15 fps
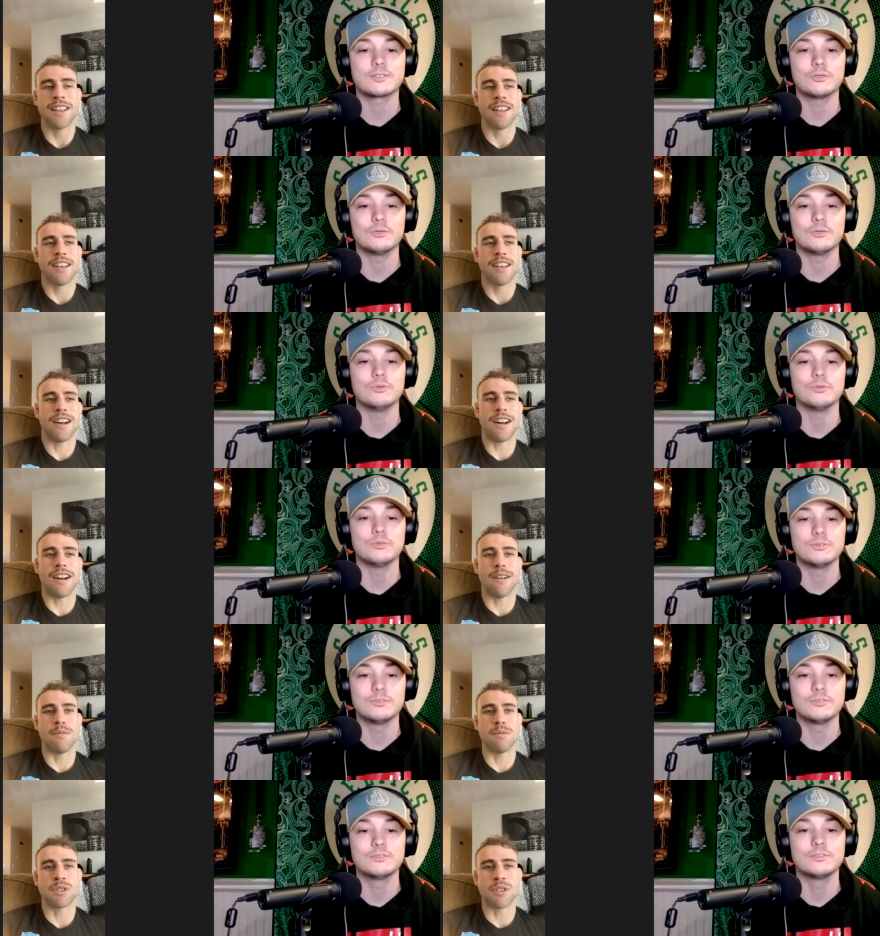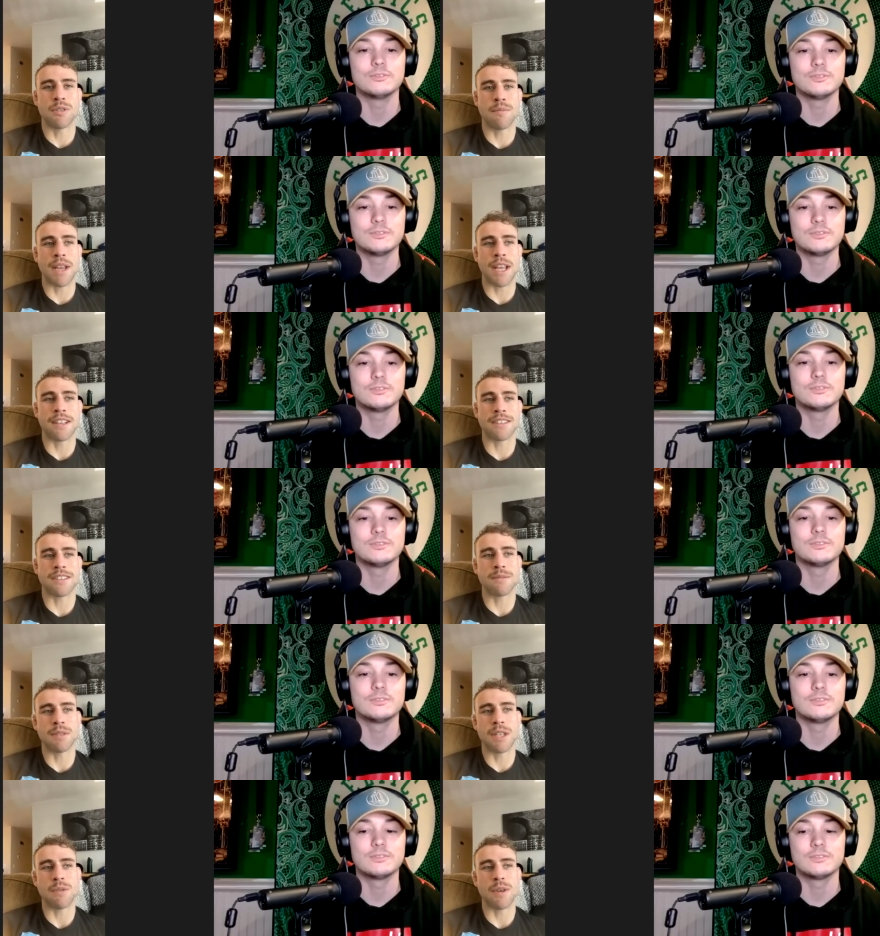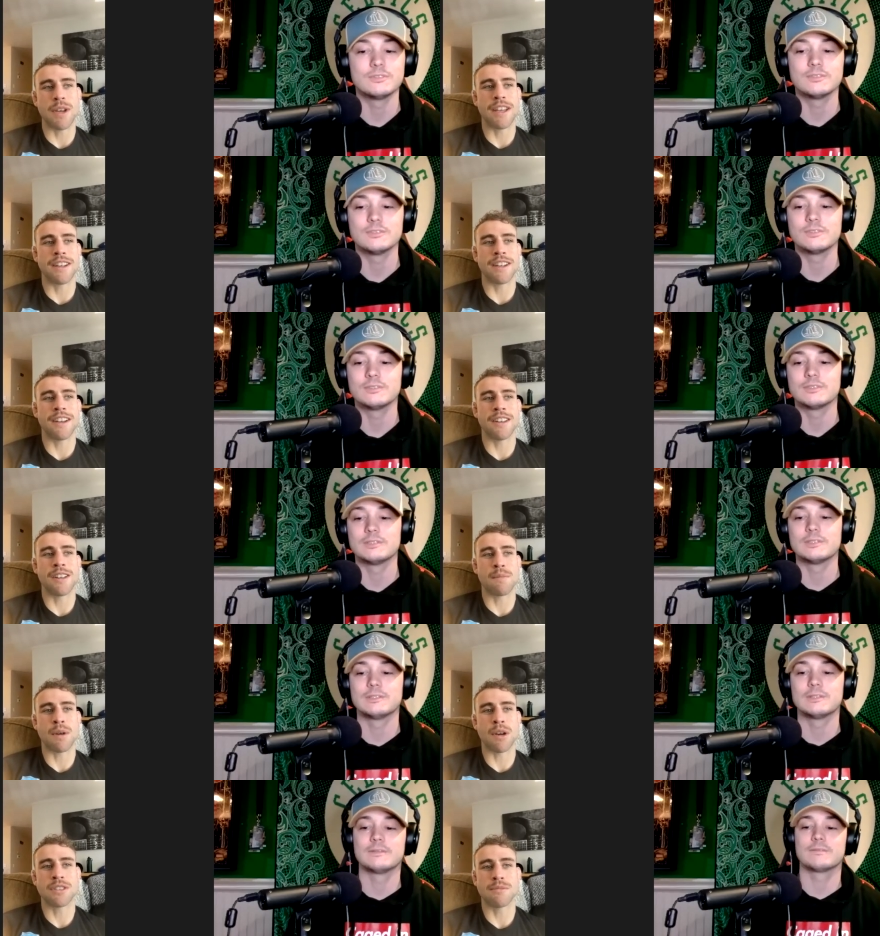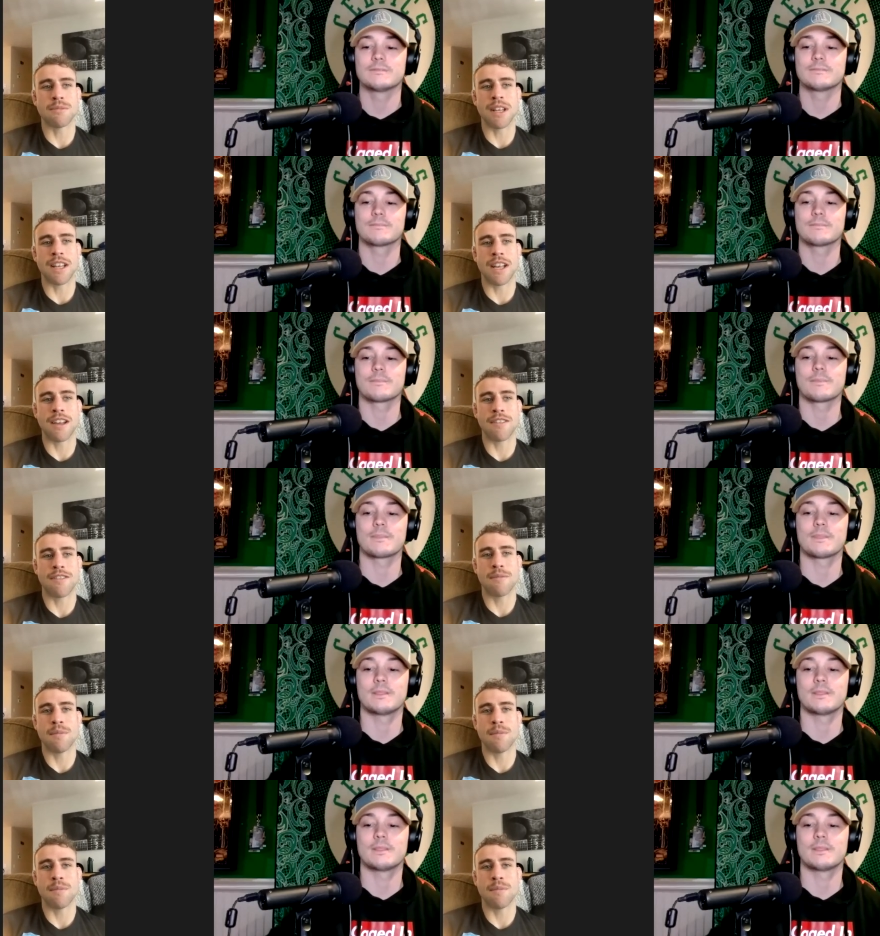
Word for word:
Speaker 1: Cool. So making some leeway in other parts of my life.